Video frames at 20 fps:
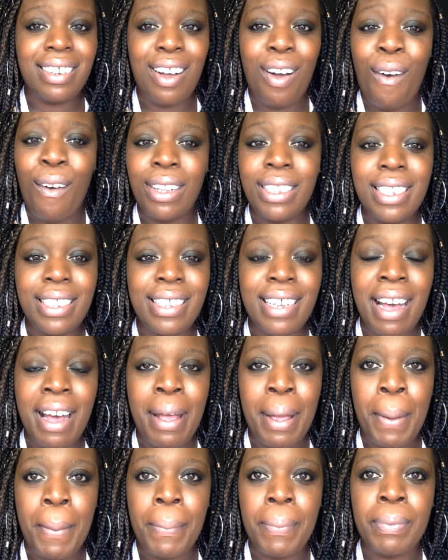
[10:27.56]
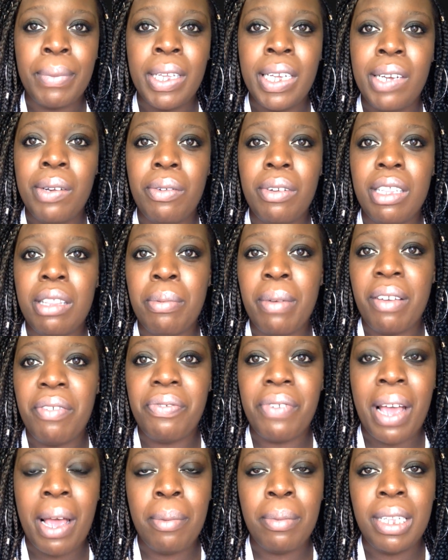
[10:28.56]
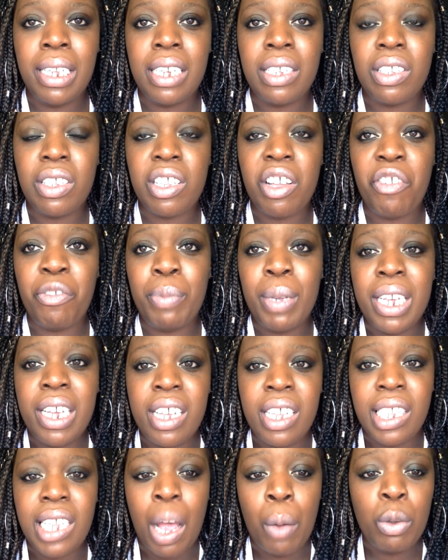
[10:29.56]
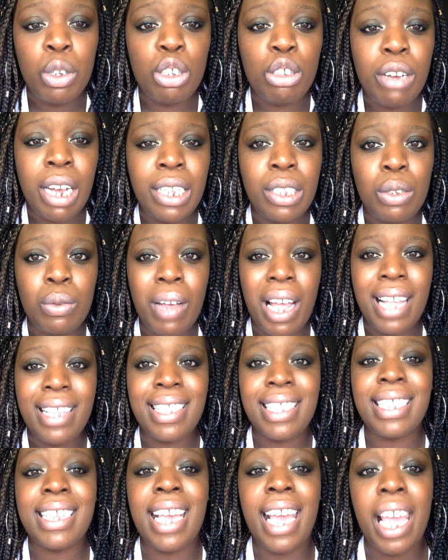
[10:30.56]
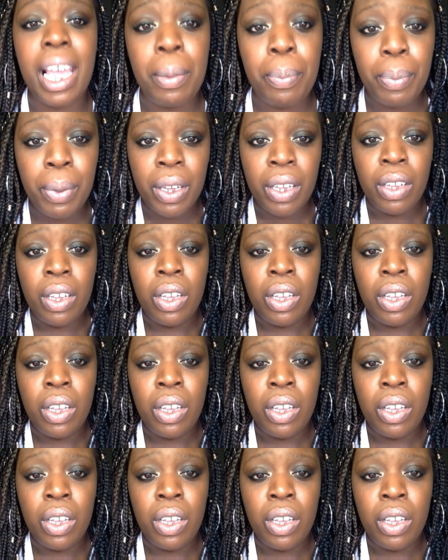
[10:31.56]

all the time with my family and stuff, because I was trying to escape